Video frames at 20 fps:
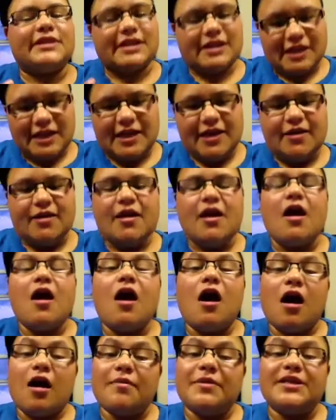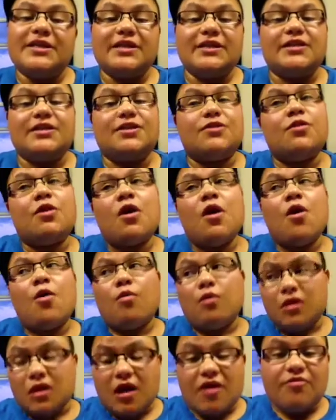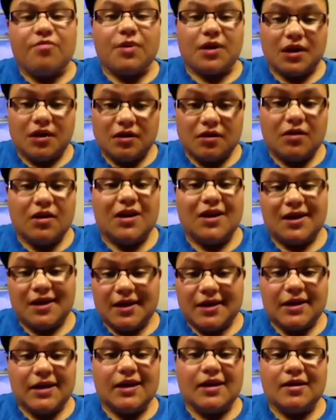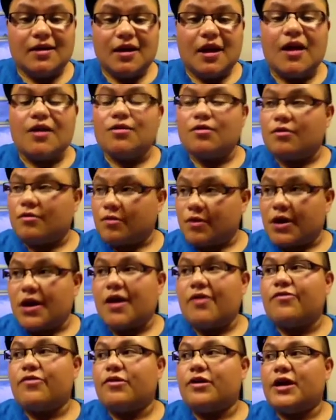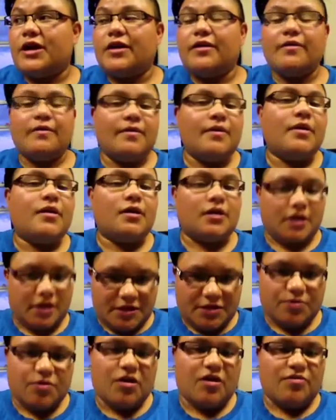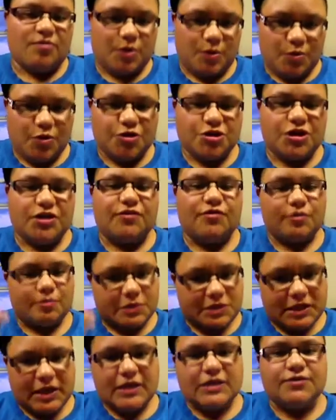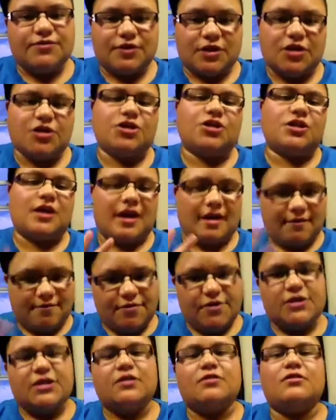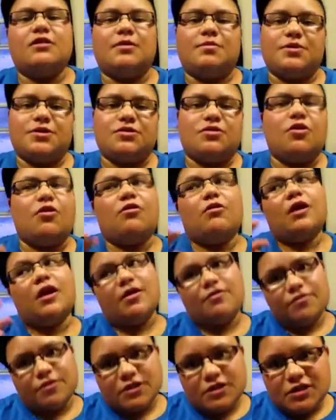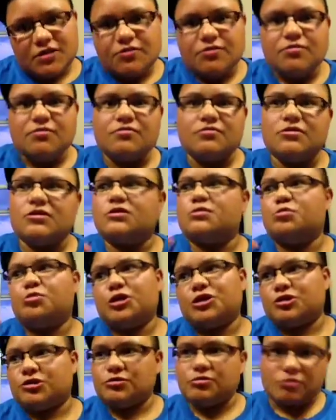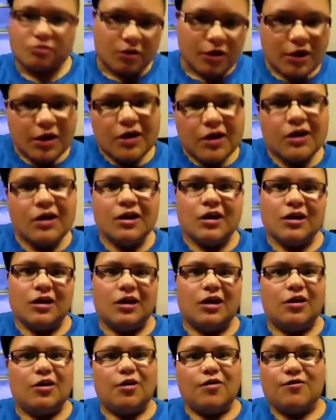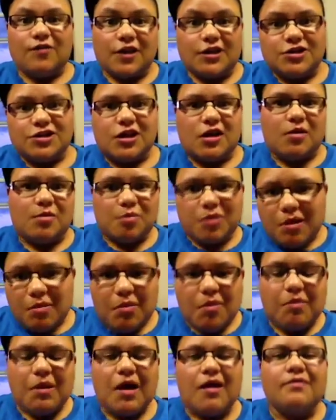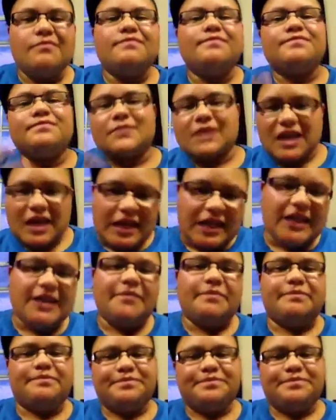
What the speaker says: Glee. I'm addicted. While I've been healing and recovering, guess what I've been watching from start to finish? Every single episode, every single special, feature, blah, blah, blah. Glee.